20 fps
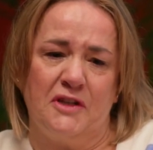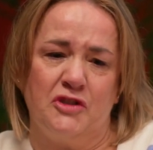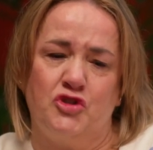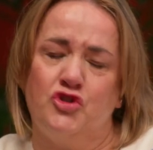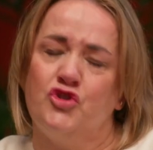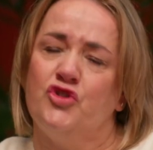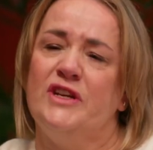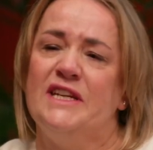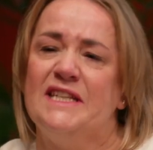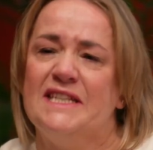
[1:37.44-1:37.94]

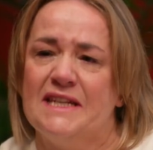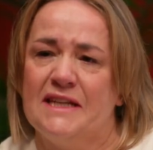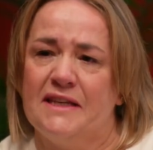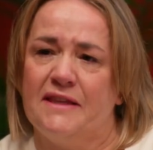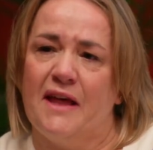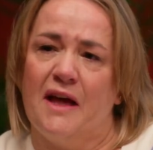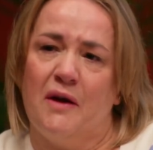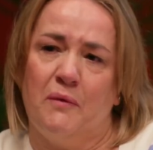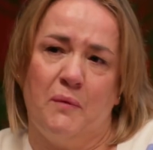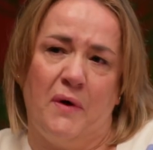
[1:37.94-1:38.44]
treated
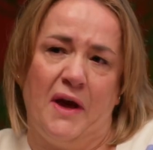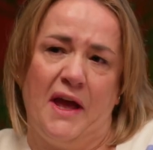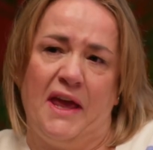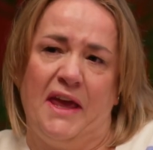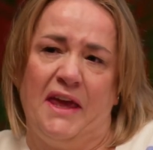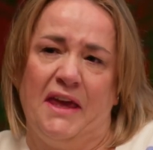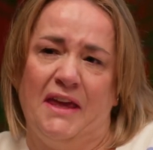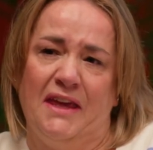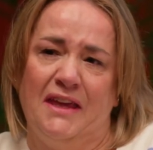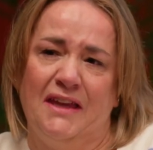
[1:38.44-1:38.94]
that
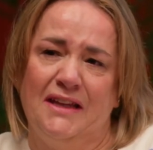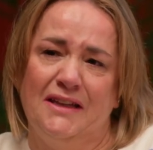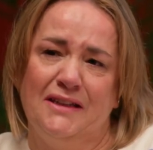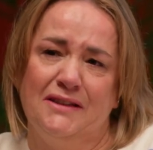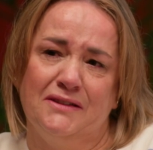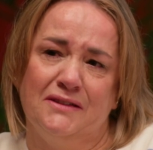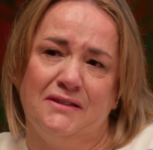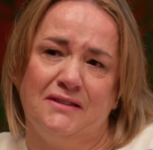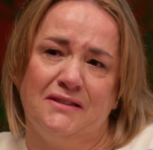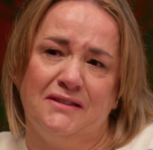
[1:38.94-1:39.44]
way
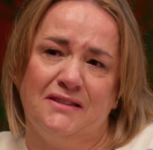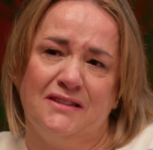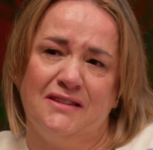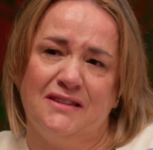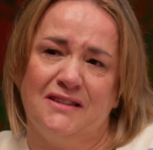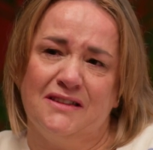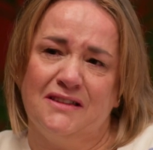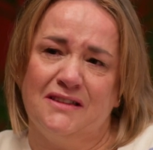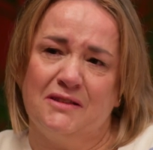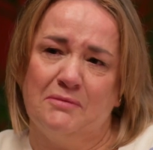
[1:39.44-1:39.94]

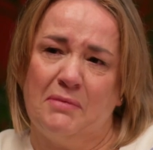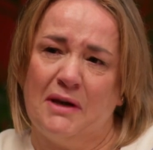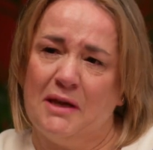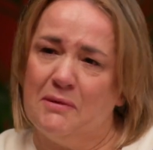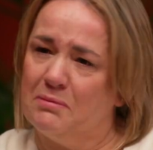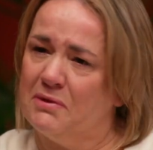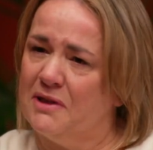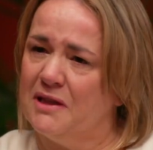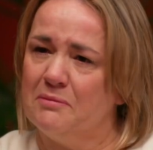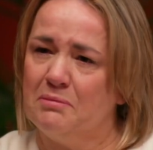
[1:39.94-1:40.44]
by
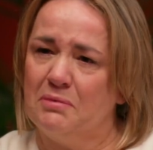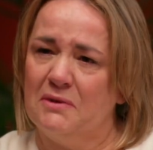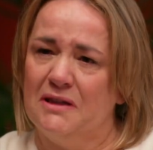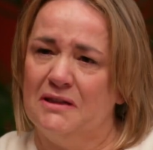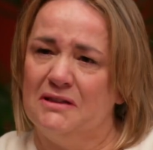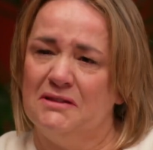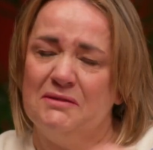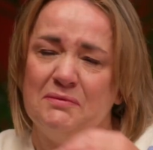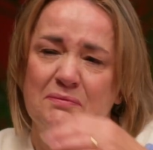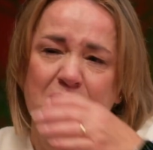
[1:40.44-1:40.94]

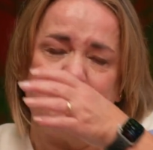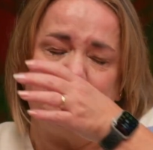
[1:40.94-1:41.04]
people.